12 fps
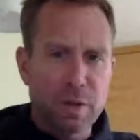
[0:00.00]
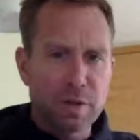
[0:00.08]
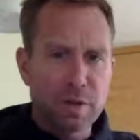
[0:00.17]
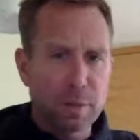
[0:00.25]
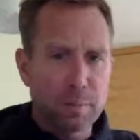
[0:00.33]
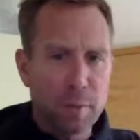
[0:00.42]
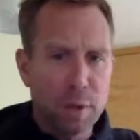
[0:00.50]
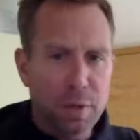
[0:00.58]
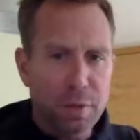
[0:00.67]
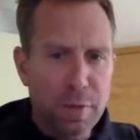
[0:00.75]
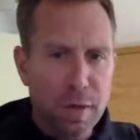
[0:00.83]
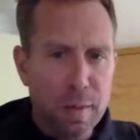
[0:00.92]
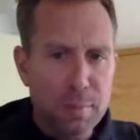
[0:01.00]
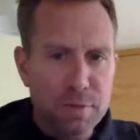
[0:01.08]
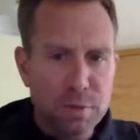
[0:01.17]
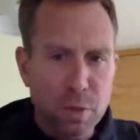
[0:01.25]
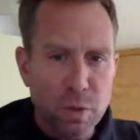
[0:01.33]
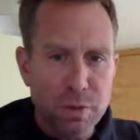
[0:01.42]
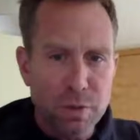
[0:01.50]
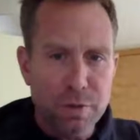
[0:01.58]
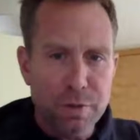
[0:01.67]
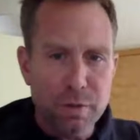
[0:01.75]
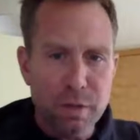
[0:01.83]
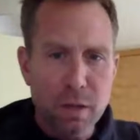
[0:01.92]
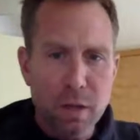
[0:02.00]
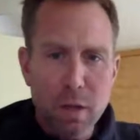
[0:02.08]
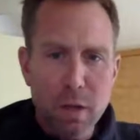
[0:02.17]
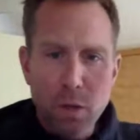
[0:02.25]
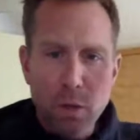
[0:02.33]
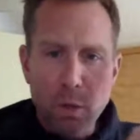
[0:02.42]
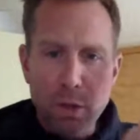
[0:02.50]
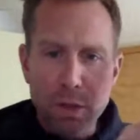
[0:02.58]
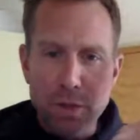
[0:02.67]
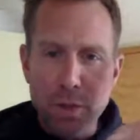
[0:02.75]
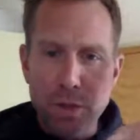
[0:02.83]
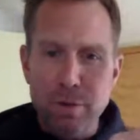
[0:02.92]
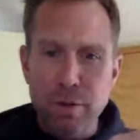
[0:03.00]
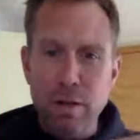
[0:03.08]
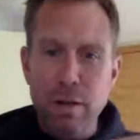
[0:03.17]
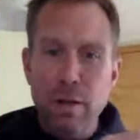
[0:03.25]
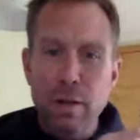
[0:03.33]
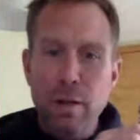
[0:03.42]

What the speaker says: It's like both thumbs, 1, 2, 3, 1, 2, 3,